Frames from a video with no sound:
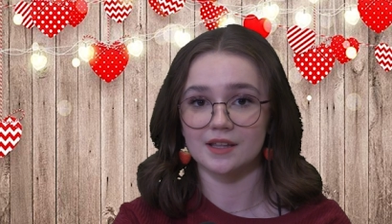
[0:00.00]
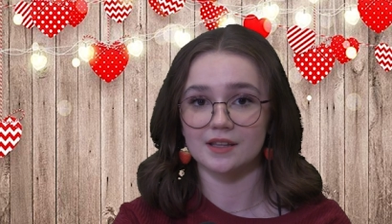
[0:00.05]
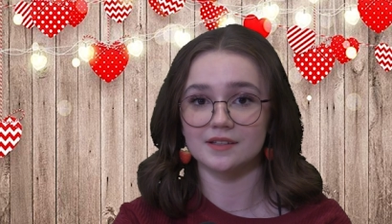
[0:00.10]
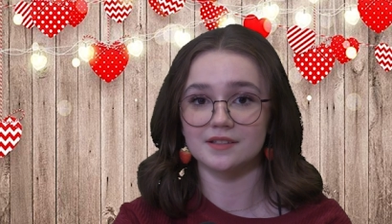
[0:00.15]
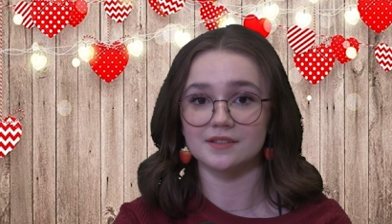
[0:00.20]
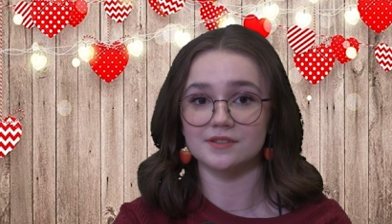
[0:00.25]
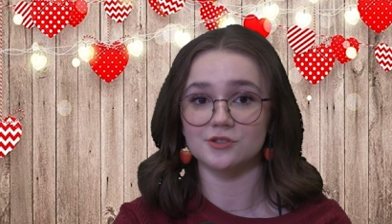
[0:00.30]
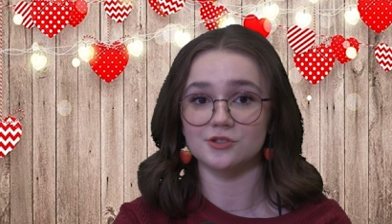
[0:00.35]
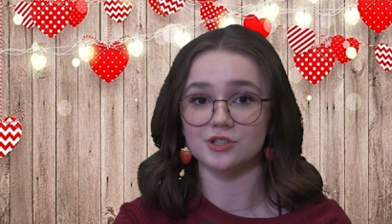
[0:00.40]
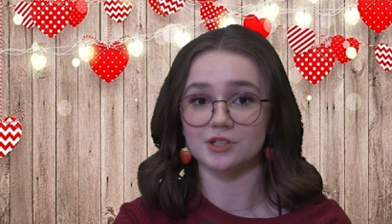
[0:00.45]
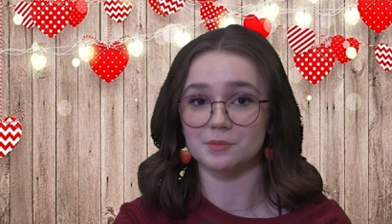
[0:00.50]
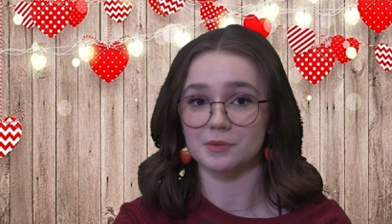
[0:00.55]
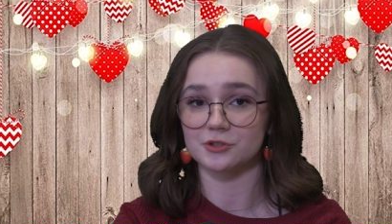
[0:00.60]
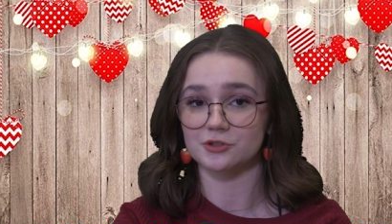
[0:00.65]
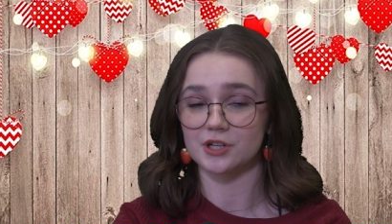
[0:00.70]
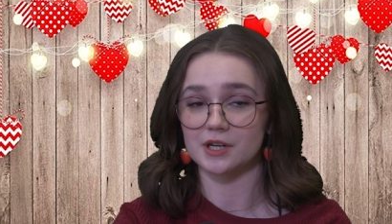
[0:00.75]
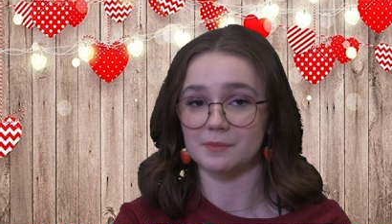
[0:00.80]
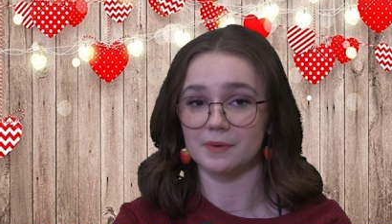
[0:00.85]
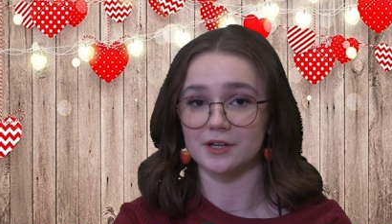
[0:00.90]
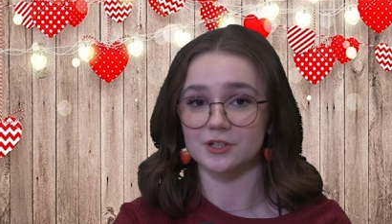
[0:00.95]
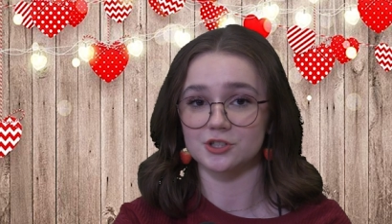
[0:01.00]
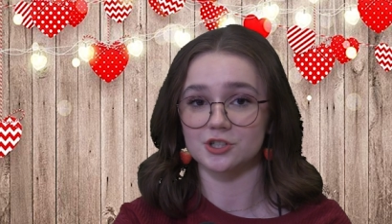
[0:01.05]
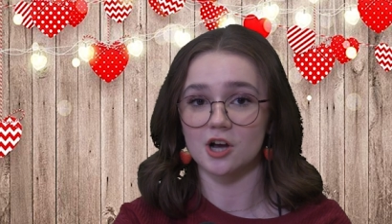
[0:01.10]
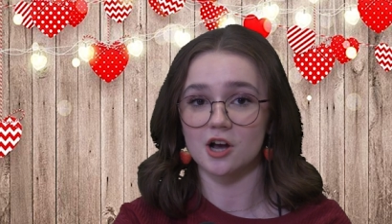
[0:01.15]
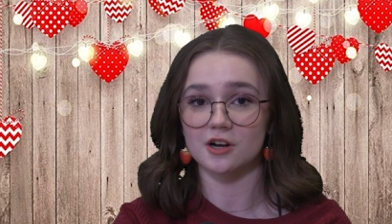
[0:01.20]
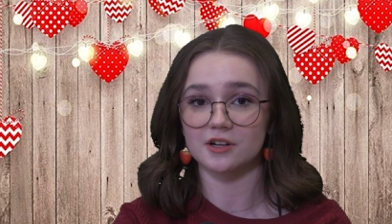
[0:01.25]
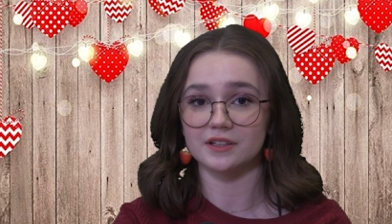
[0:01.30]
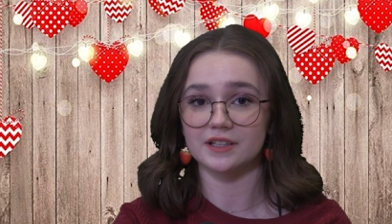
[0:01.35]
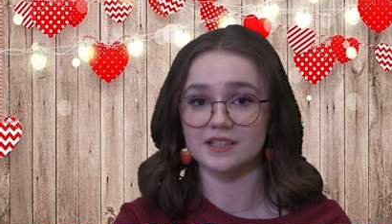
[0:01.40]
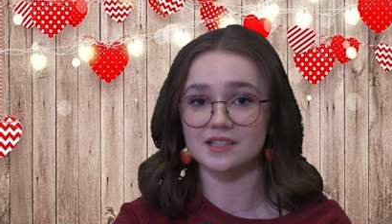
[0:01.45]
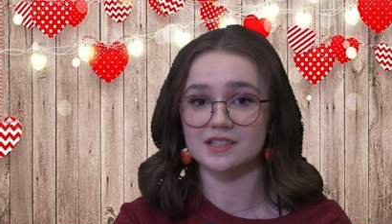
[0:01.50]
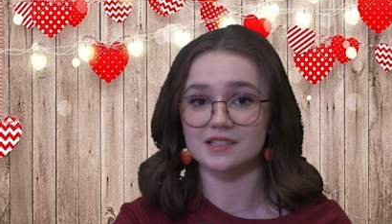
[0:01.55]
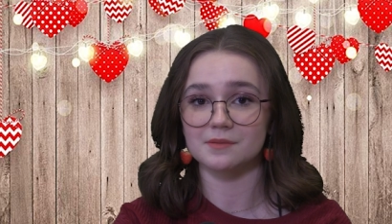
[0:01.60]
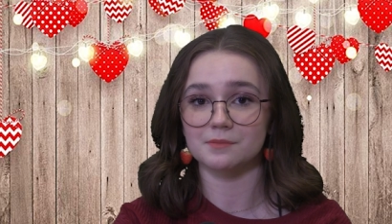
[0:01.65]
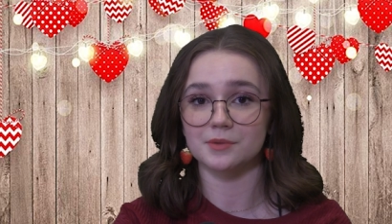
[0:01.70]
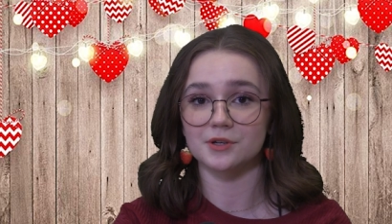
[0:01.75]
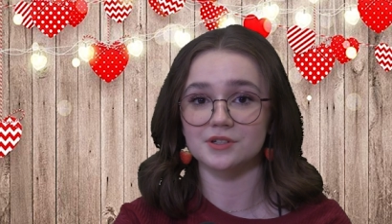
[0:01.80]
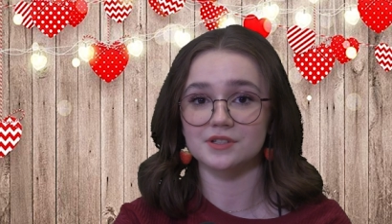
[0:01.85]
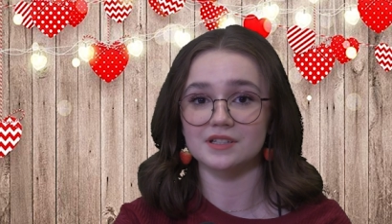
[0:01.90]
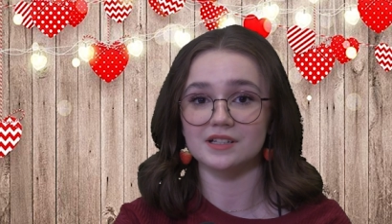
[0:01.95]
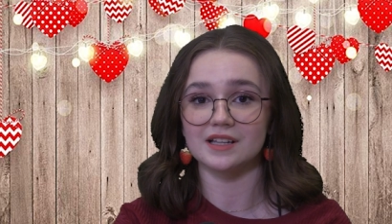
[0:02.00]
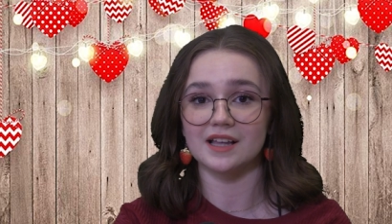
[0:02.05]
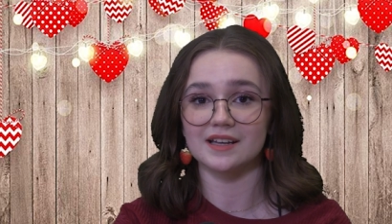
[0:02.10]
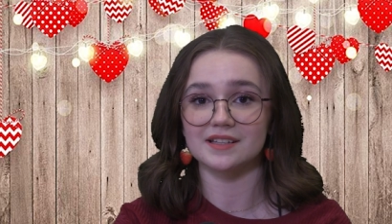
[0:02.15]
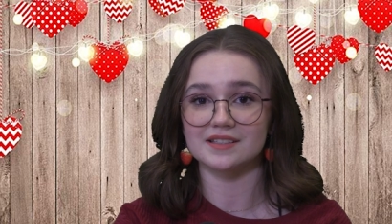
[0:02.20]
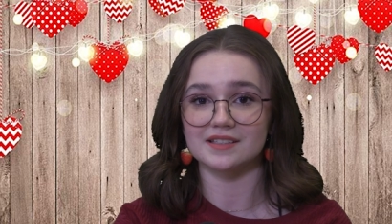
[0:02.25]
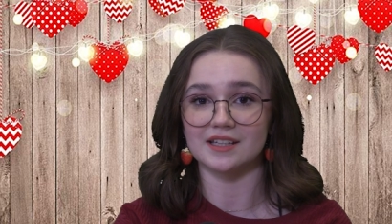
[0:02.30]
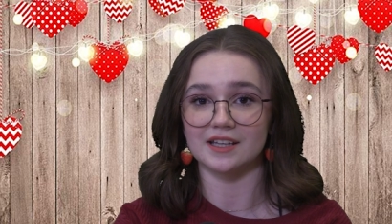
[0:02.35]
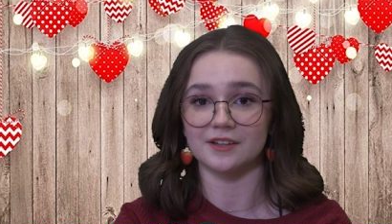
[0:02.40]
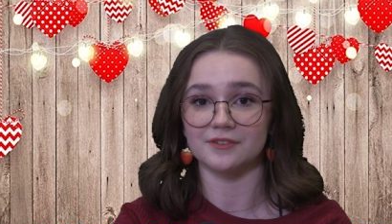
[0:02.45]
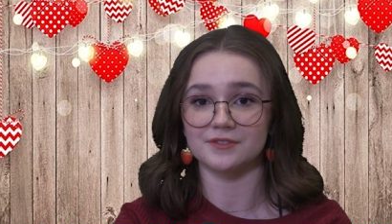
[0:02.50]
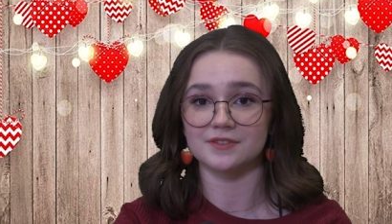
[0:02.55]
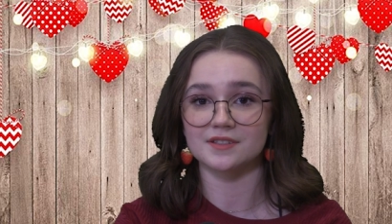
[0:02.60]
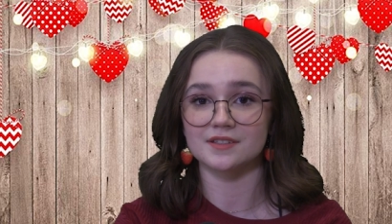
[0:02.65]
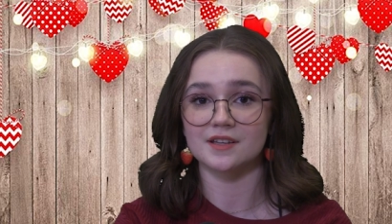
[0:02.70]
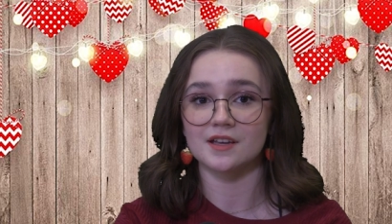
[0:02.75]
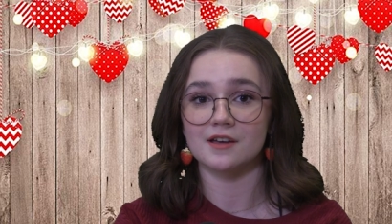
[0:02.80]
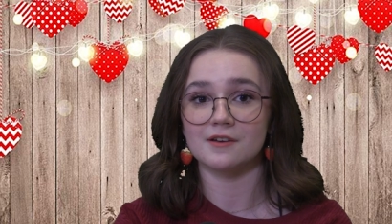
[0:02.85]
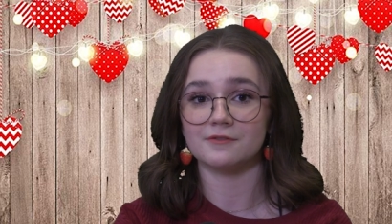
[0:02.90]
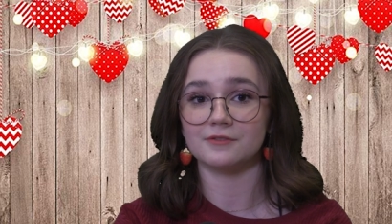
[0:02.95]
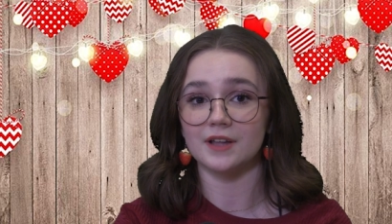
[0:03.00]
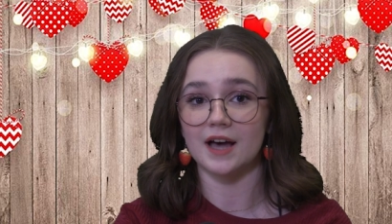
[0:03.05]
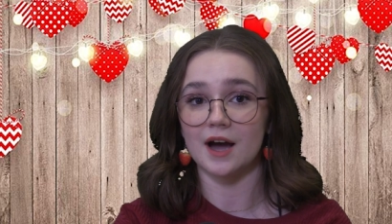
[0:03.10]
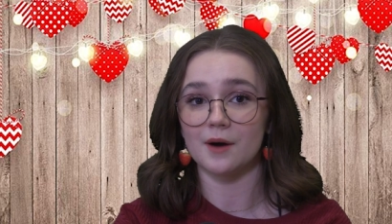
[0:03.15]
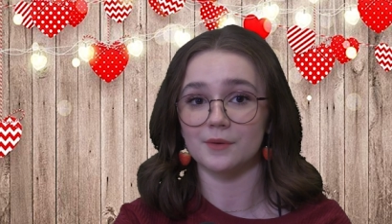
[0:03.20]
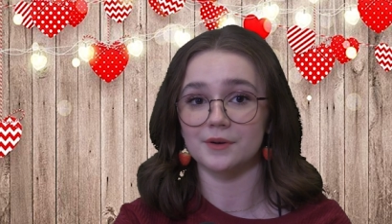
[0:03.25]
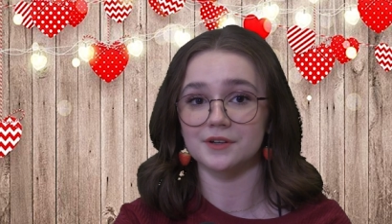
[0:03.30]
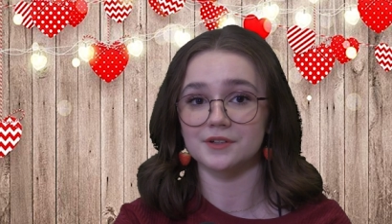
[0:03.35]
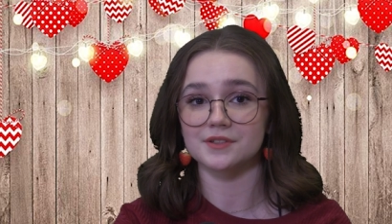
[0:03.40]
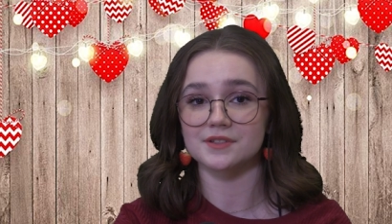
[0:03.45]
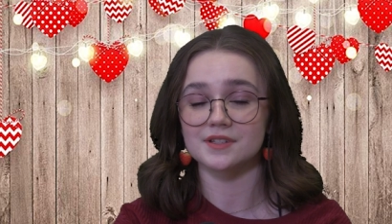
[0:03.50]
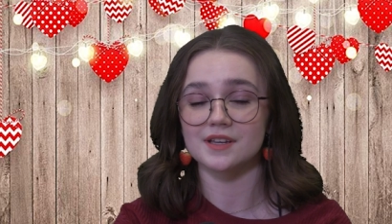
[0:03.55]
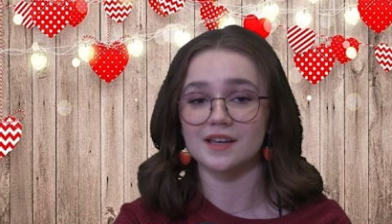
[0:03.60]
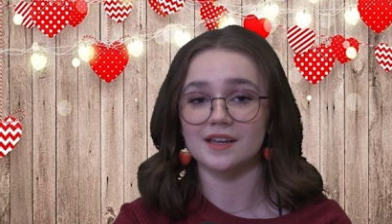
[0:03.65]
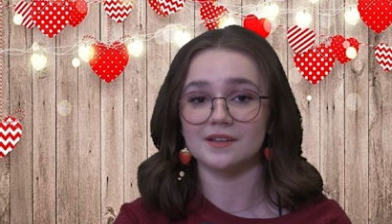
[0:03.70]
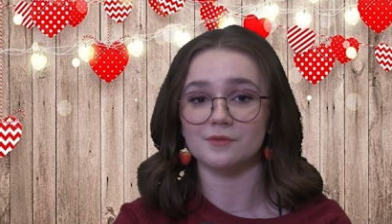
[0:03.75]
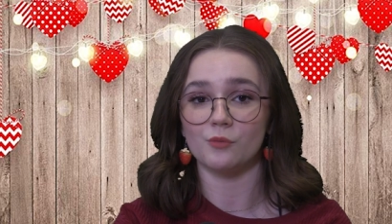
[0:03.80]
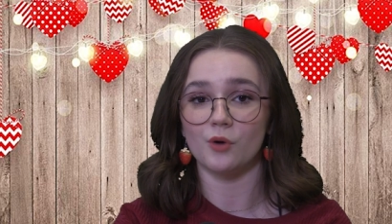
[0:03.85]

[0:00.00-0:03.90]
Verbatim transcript: This is usually portrayed by chocolates, personalized gifts, flowers,